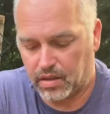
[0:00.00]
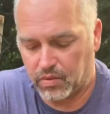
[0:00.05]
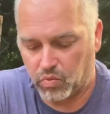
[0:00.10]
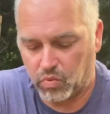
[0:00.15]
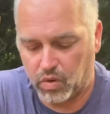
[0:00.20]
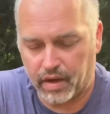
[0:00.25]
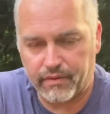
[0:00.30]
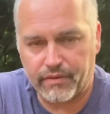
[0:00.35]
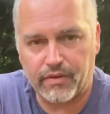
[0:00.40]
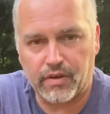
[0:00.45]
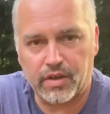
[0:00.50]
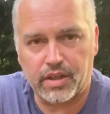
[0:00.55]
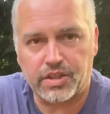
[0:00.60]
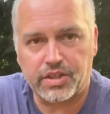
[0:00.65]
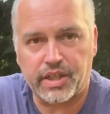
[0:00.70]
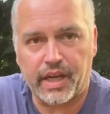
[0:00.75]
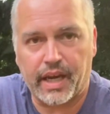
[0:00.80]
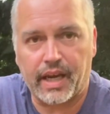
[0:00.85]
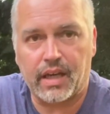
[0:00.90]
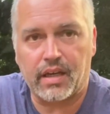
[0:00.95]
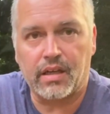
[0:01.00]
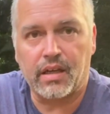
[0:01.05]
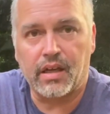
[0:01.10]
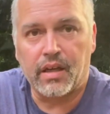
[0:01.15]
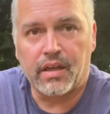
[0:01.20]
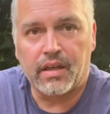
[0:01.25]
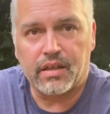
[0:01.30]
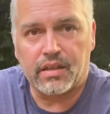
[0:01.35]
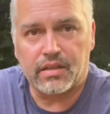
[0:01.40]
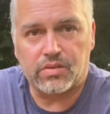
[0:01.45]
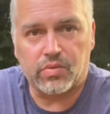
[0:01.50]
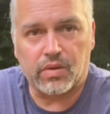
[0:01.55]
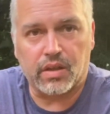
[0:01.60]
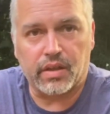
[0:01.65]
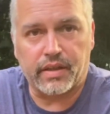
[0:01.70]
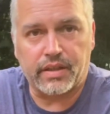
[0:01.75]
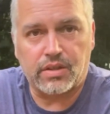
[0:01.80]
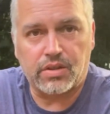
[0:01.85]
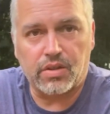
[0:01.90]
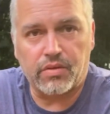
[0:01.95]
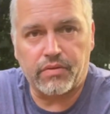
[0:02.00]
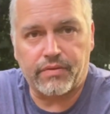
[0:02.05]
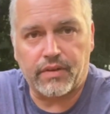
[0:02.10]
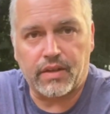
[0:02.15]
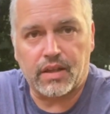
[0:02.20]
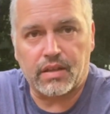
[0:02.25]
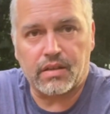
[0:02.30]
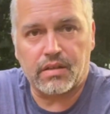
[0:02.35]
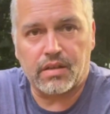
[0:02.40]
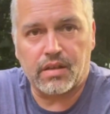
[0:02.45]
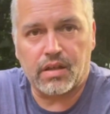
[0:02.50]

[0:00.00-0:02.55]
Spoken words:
1 foot of chain is really 2 feet,